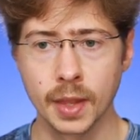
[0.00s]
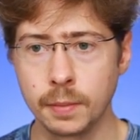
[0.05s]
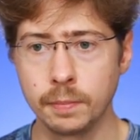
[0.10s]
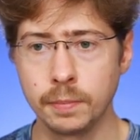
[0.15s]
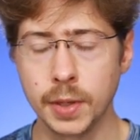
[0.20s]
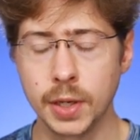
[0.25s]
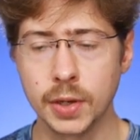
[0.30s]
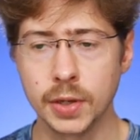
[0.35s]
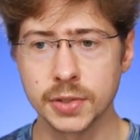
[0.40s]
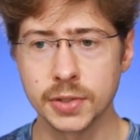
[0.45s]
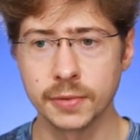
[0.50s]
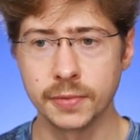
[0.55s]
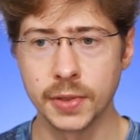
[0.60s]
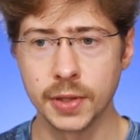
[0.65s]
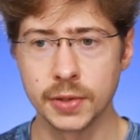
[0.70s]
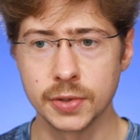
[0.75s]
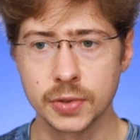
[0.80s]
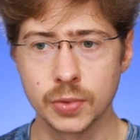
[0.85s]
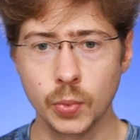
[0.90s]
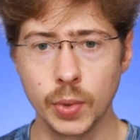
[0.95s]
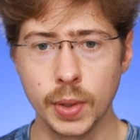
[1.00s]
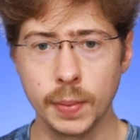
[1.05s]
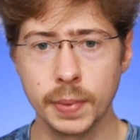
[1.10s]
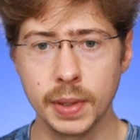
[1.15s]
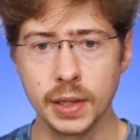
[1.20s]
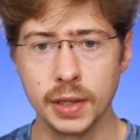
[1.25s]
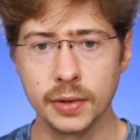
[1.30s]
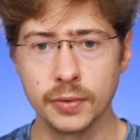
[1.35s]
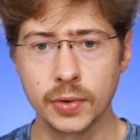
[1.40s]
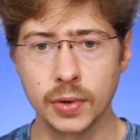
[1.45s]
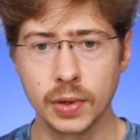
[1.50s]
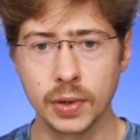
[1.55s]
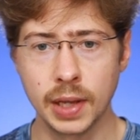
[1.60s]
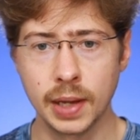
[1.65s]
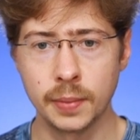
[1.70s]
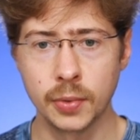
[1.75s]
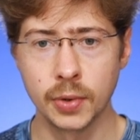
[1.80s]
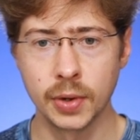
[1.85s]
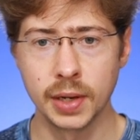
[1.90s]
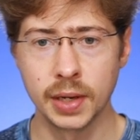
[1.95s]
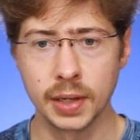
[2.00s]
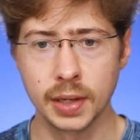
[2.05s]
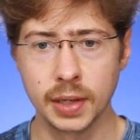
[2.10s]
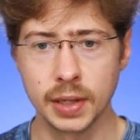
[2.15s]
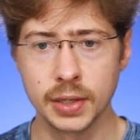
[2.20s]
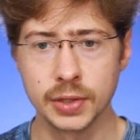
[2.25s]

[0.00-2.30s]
Because of this, we believe collaborating